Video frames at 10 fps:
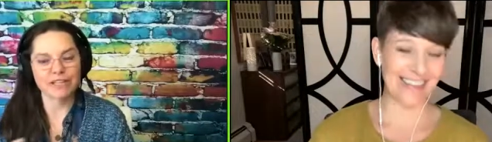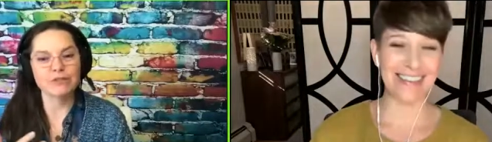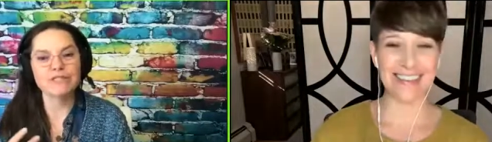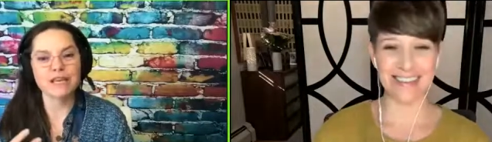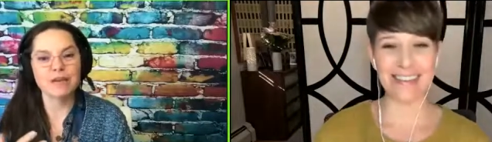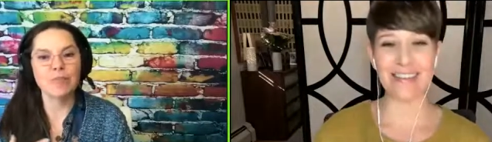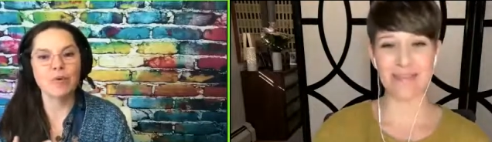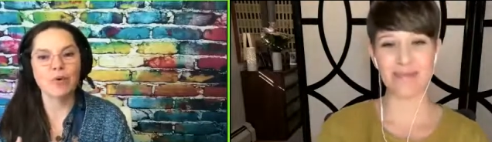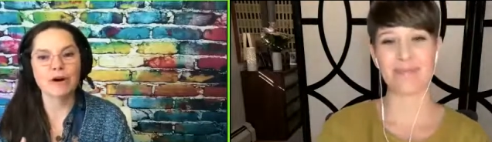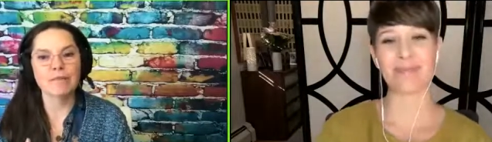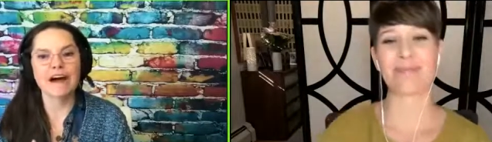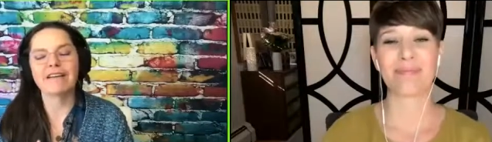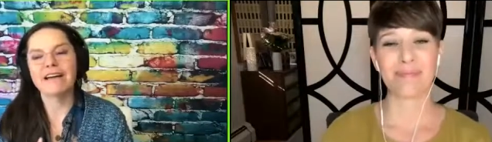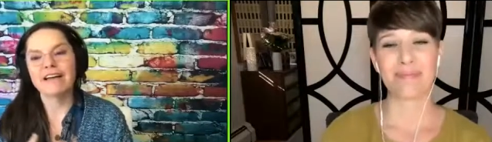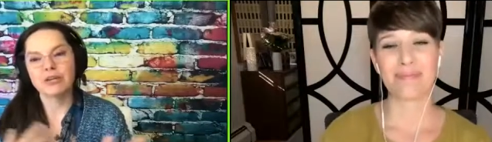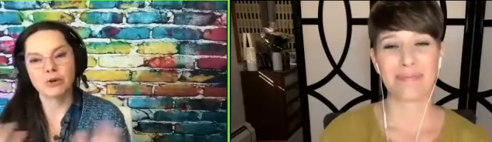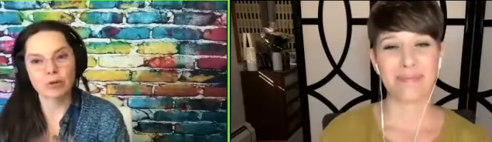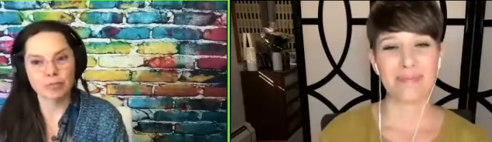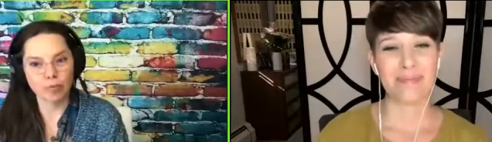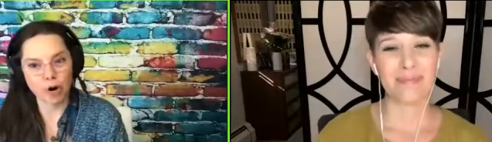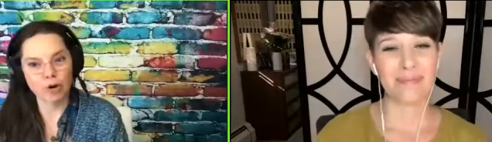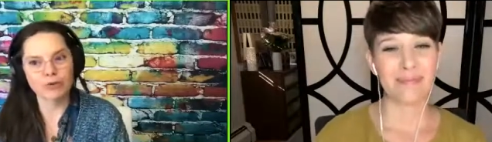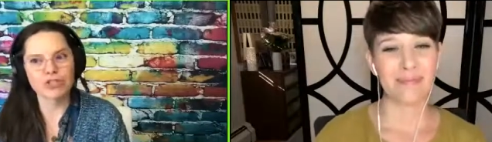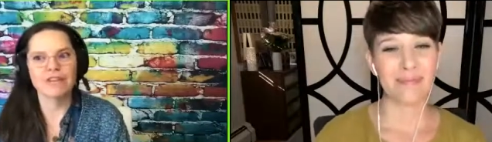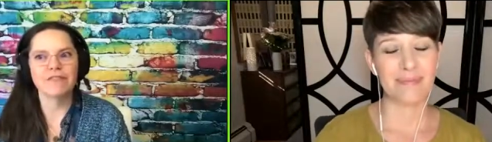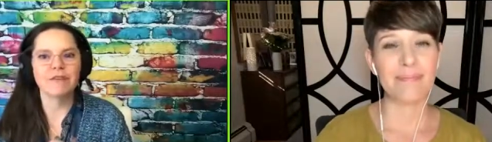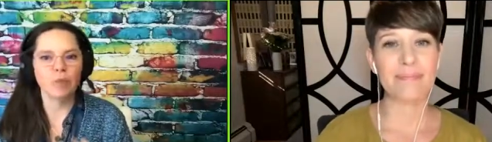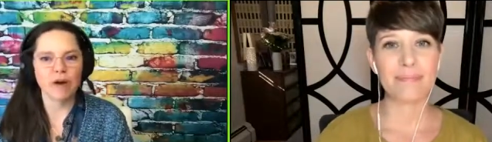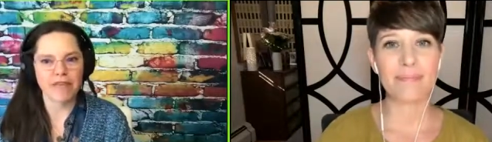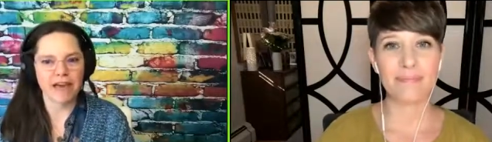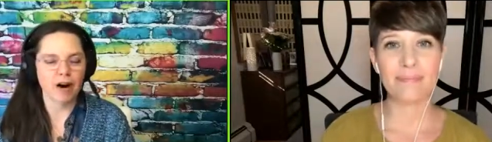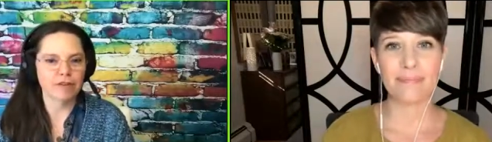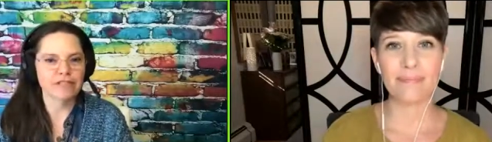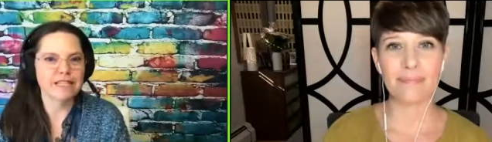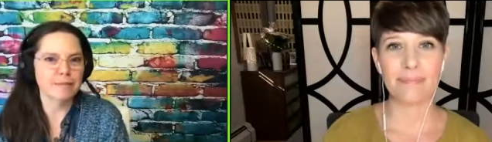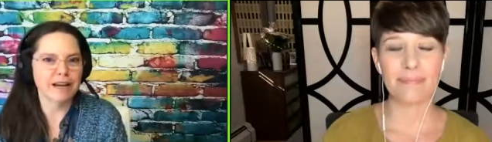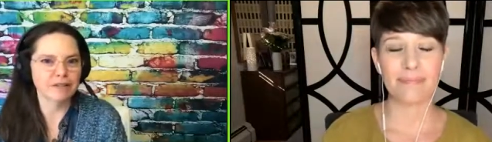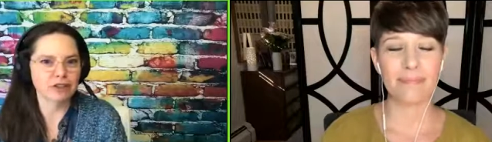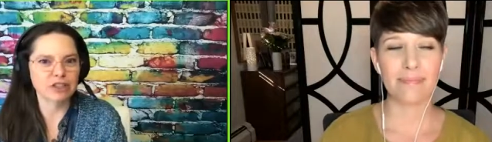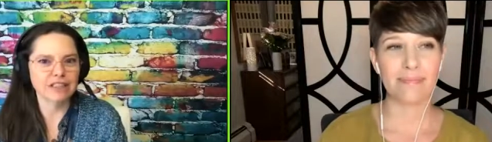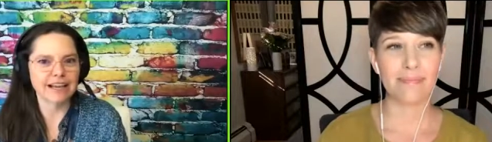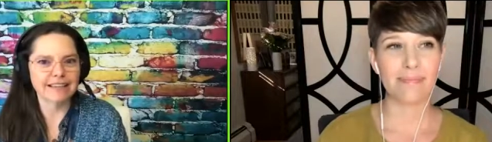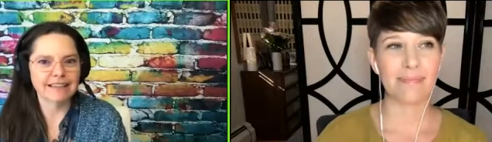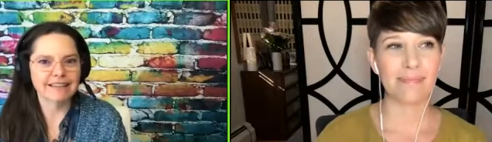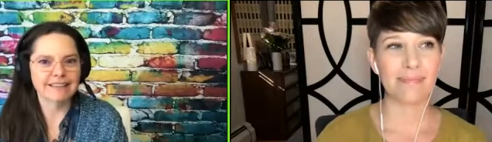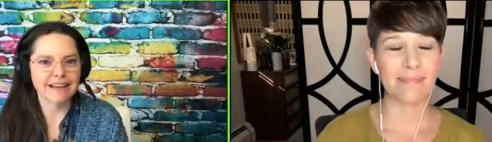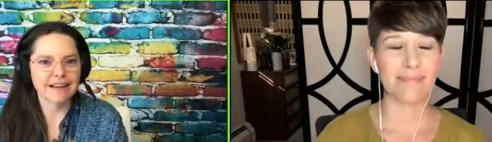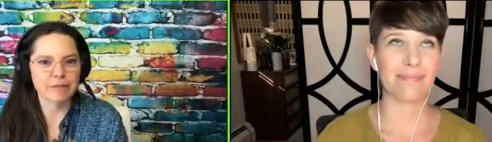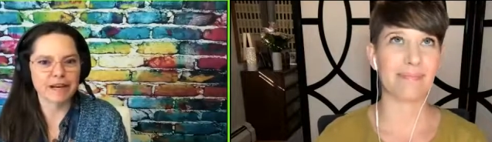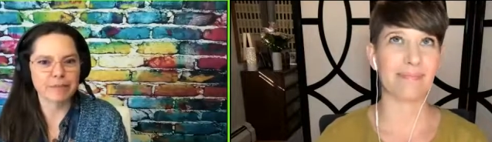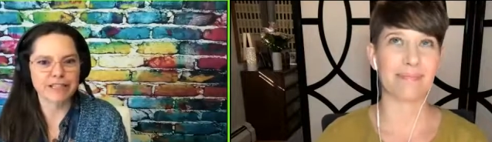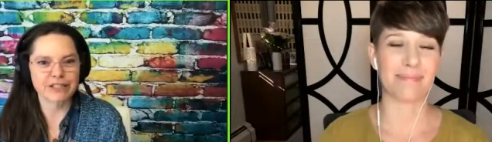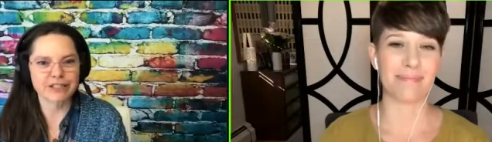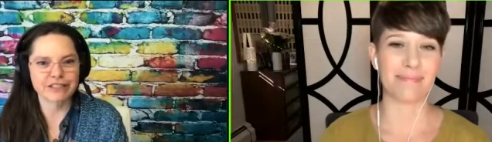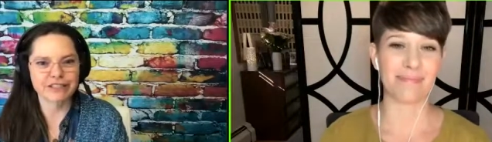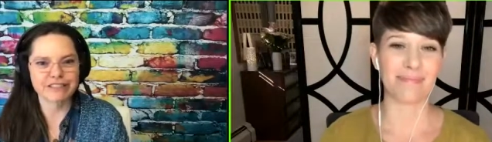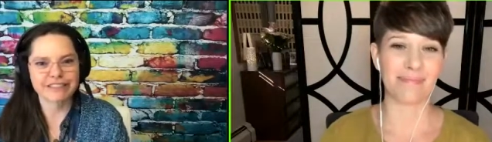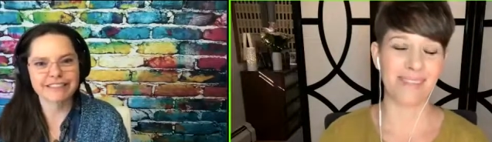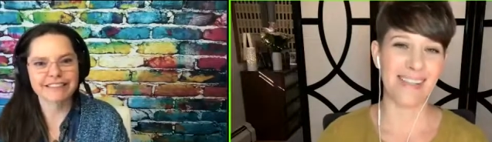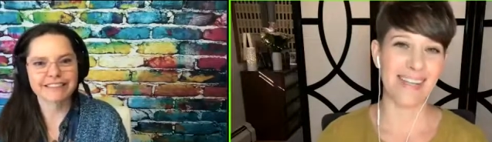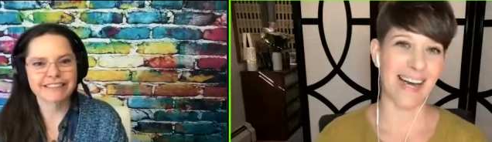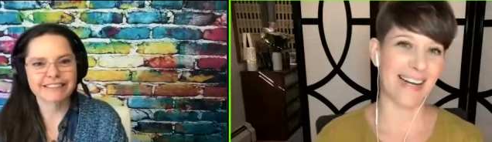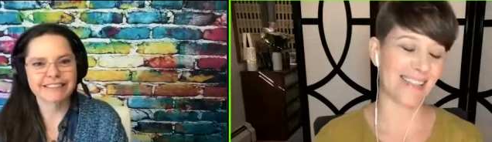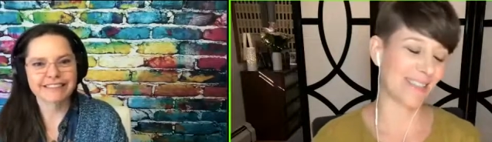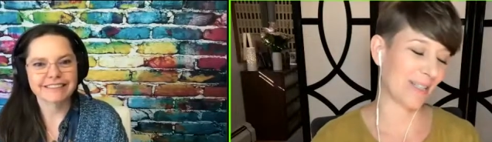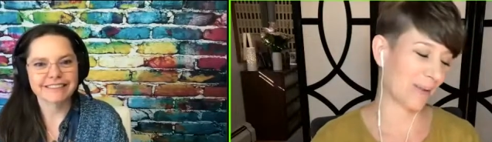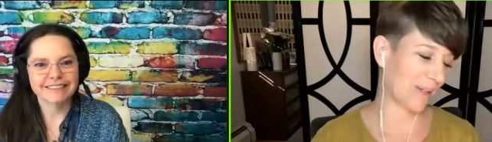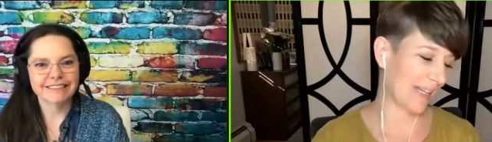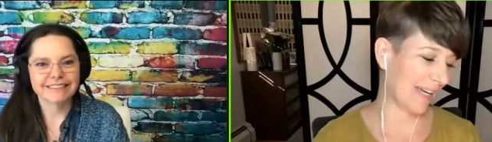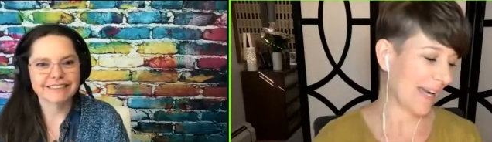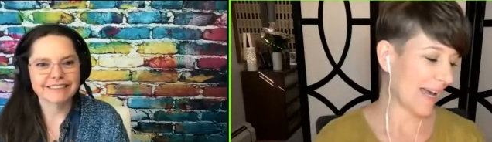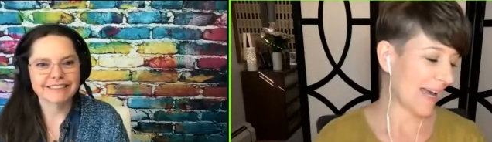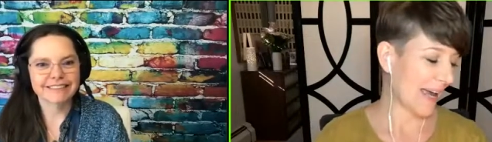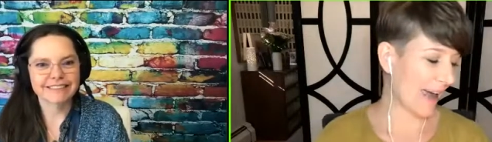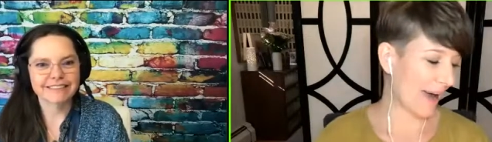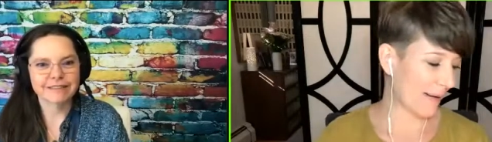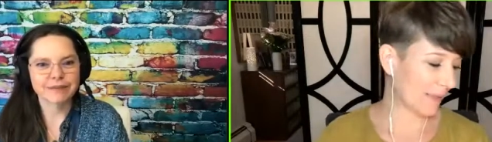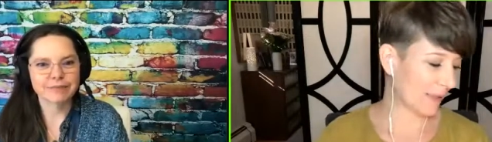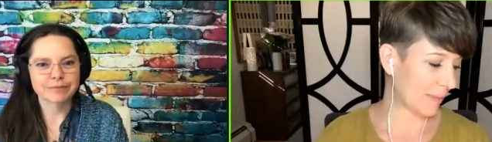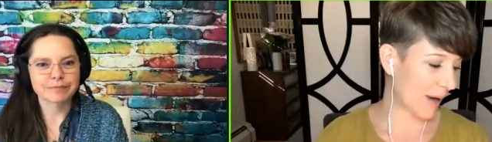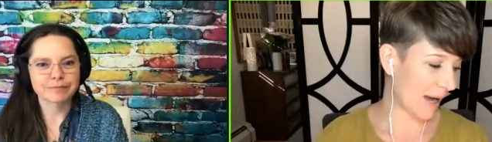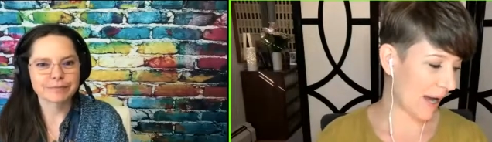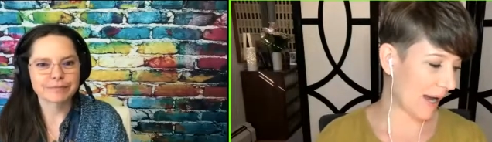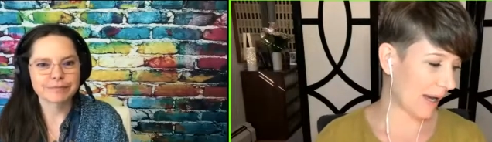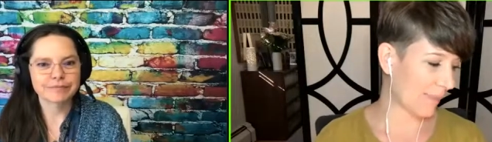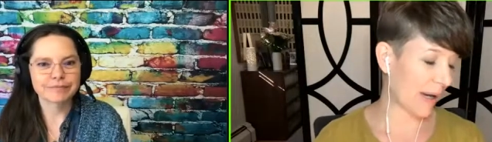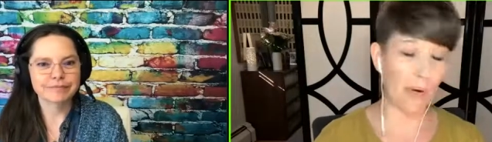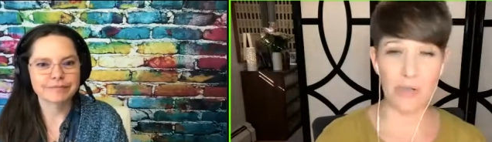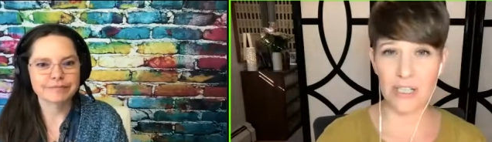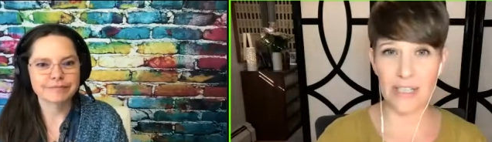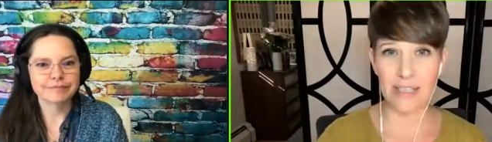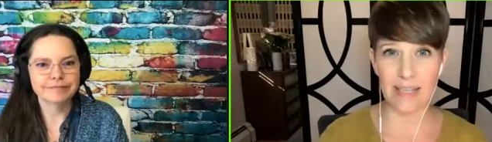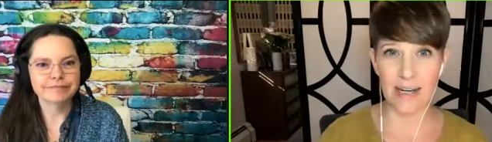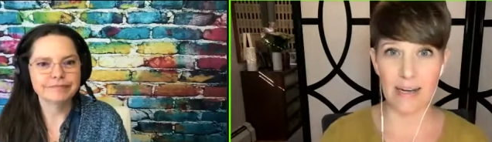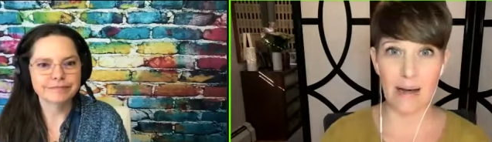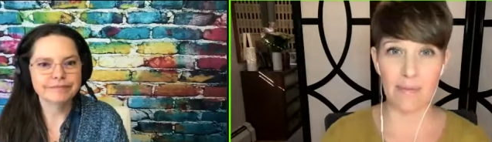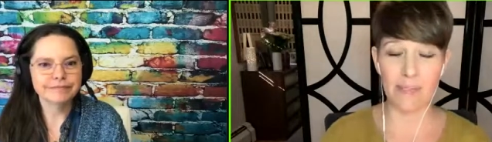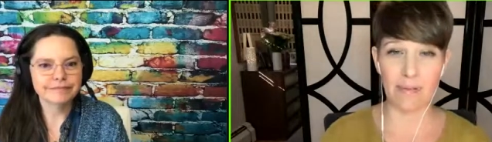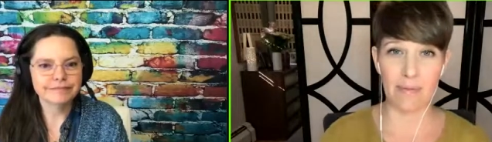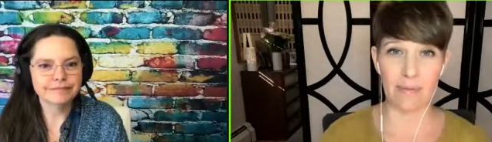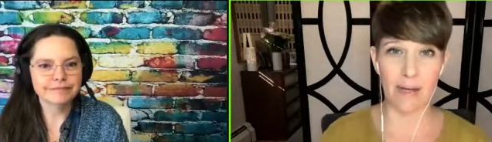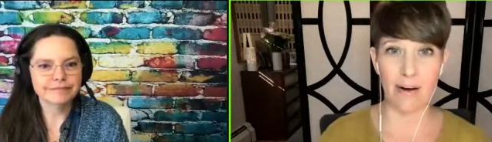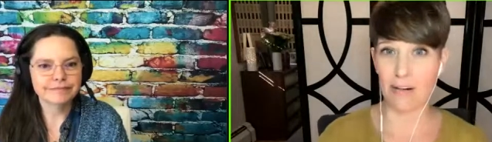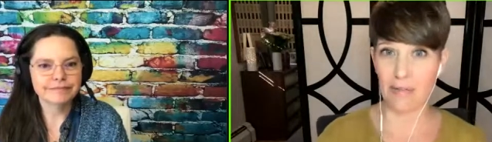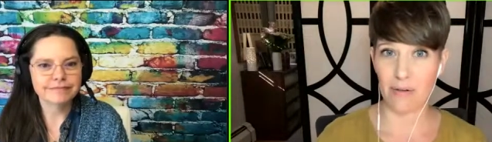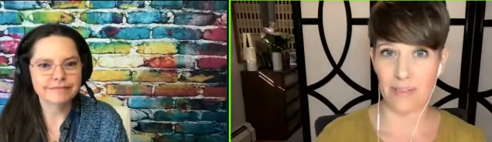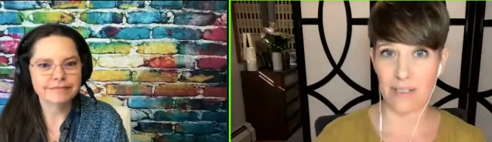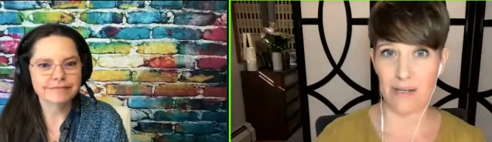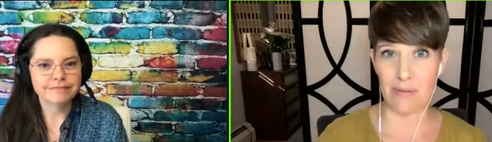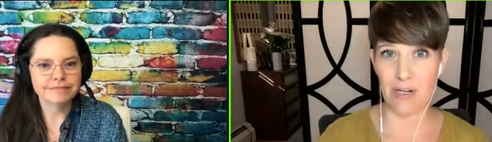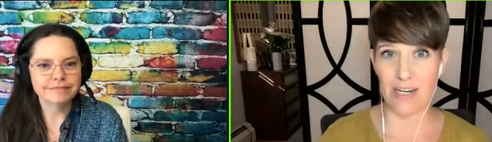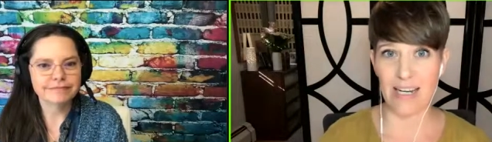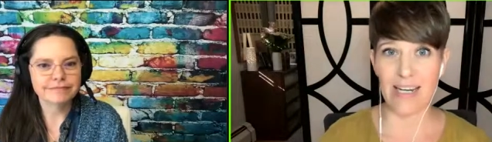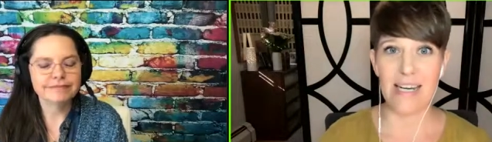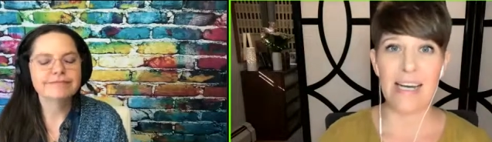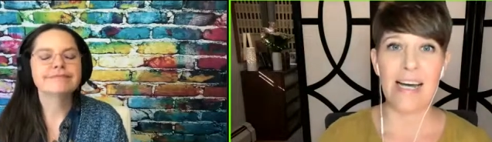Speaker 1: Can you say mm-hmm. more about your approach and then what that harvesting might look like? Kind of paint mm, a picture.
Speaker 2: Yes, totally. Um, so my my approach to design comes from the art of hosting community.